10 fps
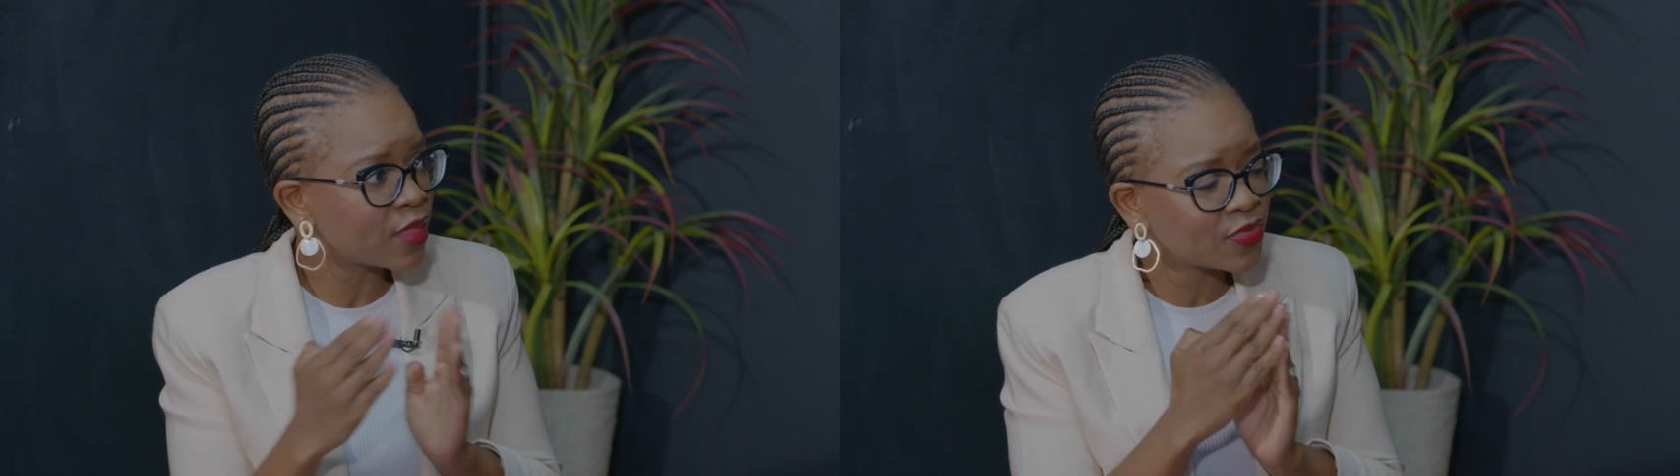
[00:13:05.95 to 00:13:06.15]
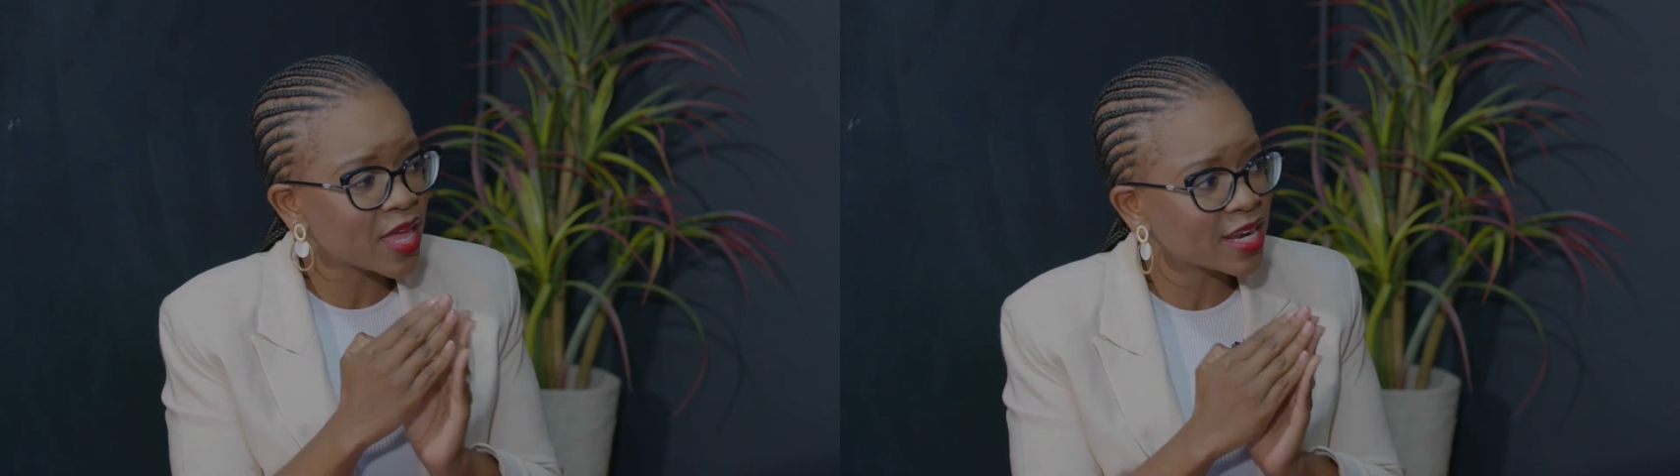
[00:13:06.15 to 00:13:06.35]

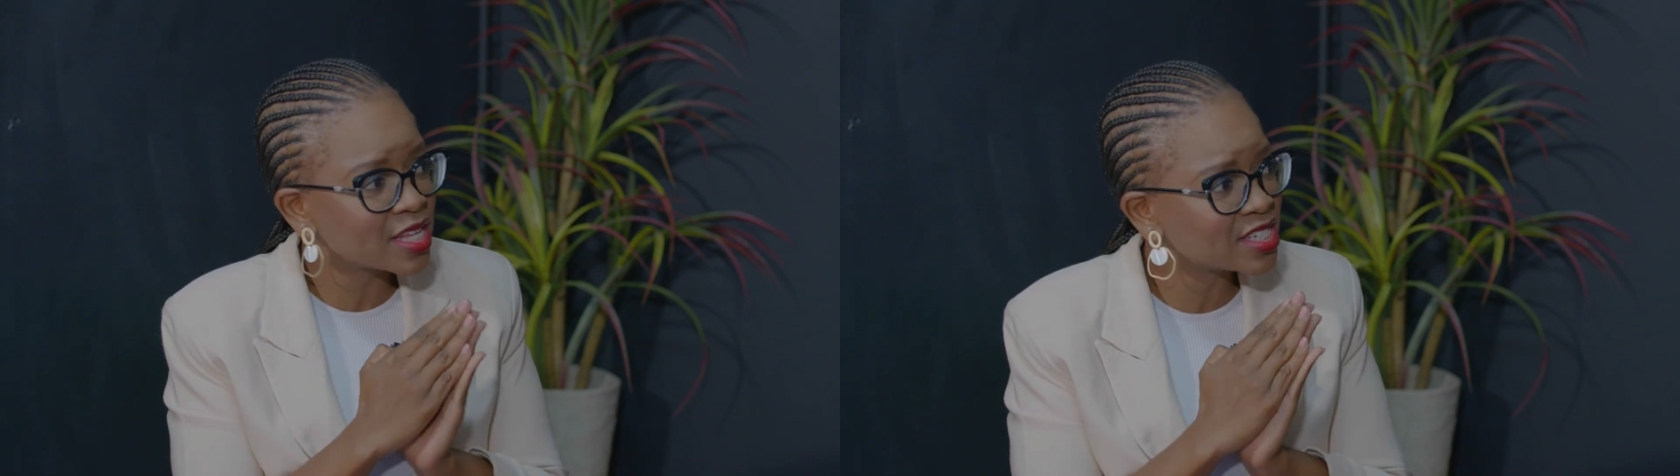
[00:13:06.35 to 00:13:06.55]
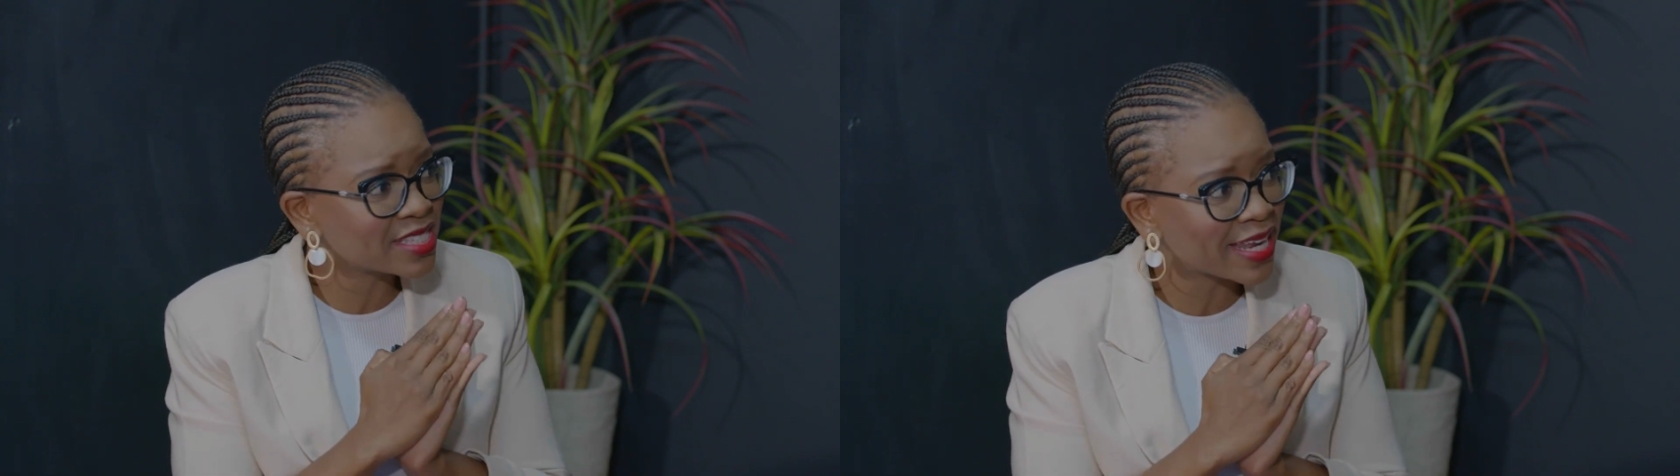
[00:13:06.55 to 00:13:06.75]
that they're
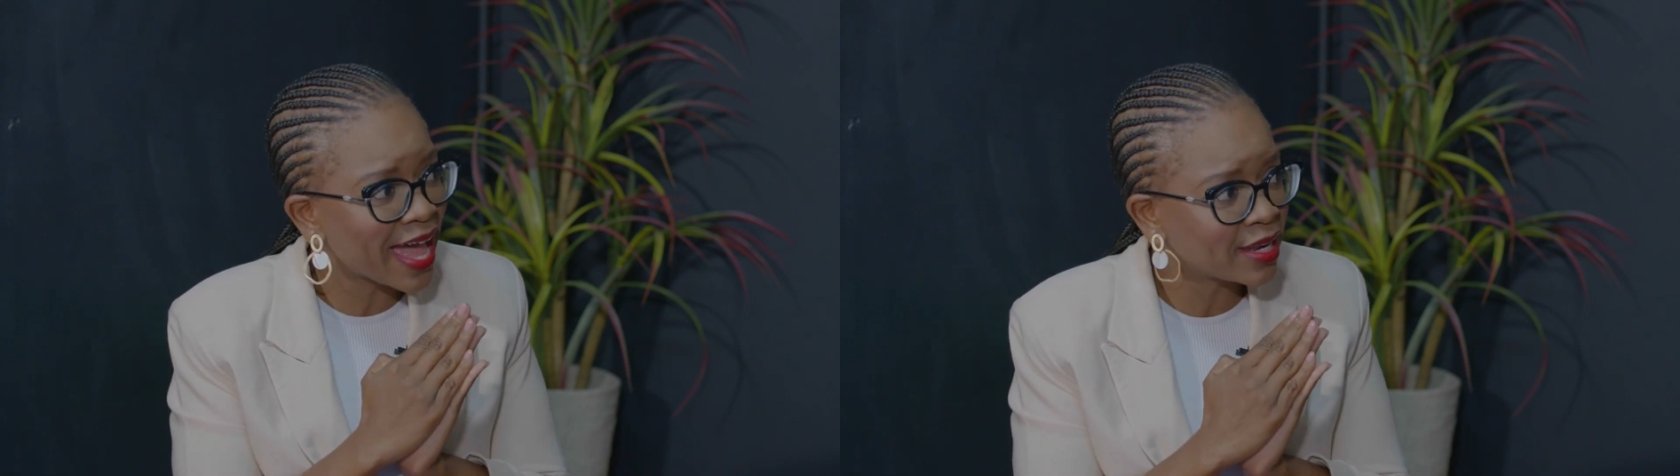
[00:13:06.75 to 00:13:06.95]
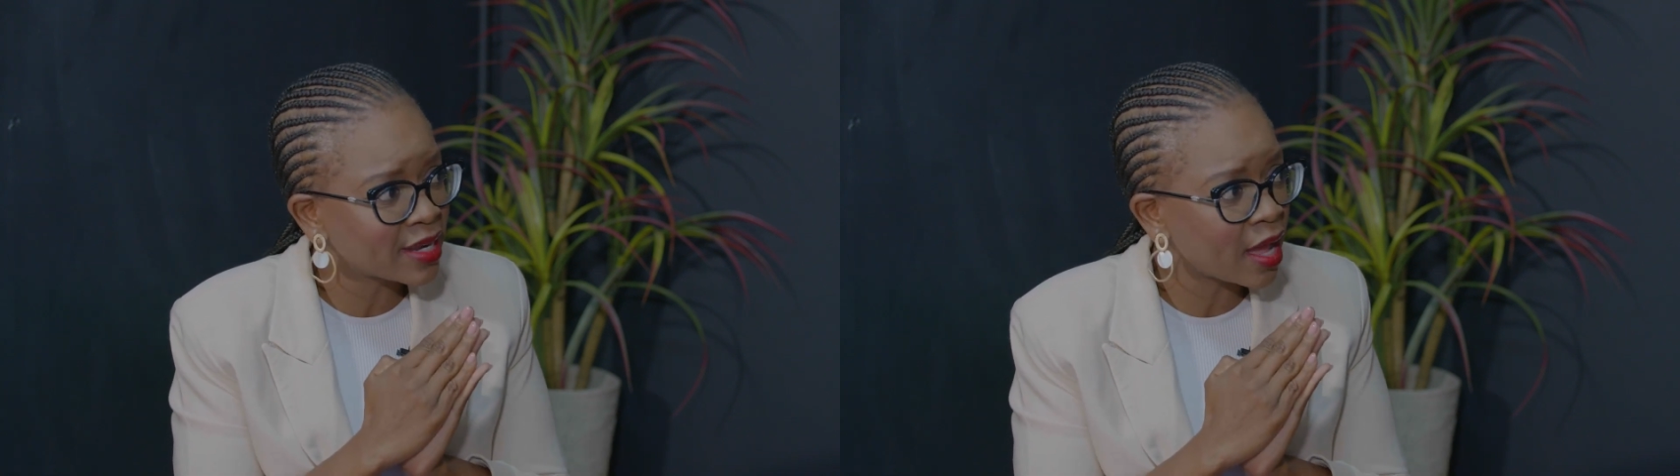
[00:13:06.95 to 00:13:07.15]
registered
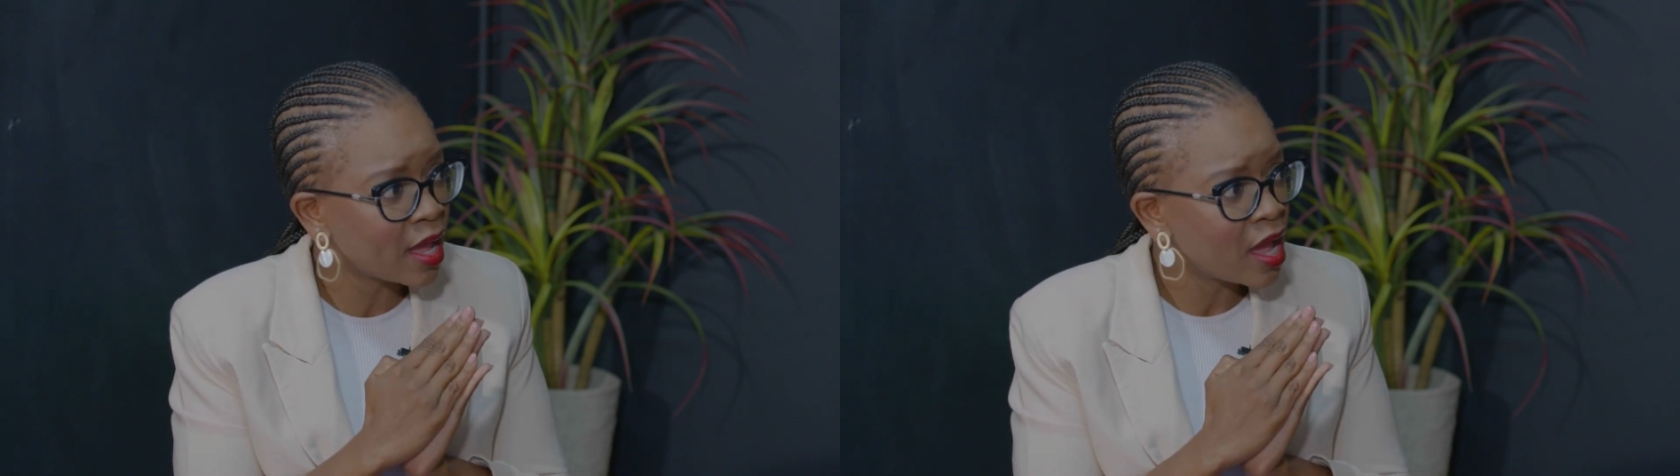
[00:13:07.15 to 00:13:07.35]
under.